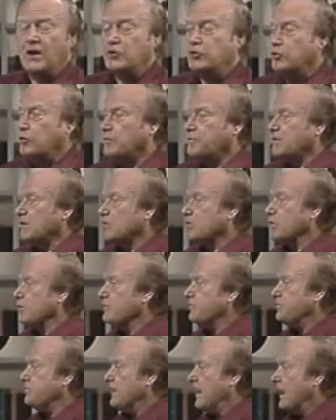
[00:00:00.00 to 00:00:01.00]
Do you feel
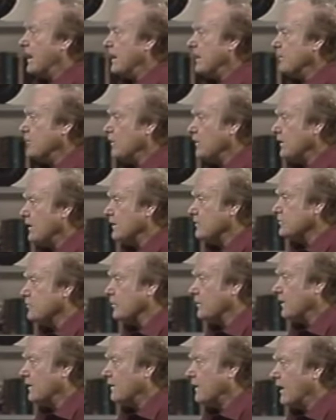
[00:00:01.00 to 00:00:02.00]
confined in
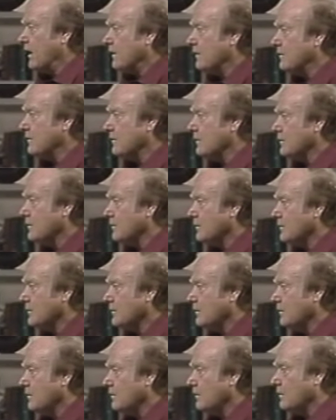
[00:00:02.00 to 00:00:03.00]
doing that?
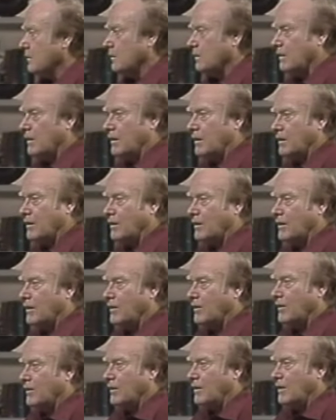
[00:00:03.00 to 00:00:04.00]
No, no it's very
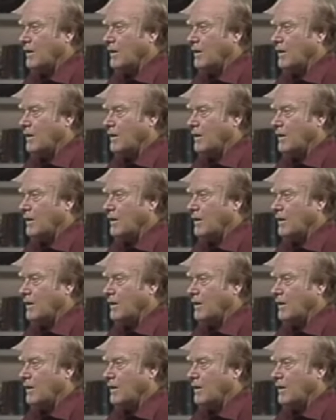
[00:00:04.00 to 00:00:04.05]
free.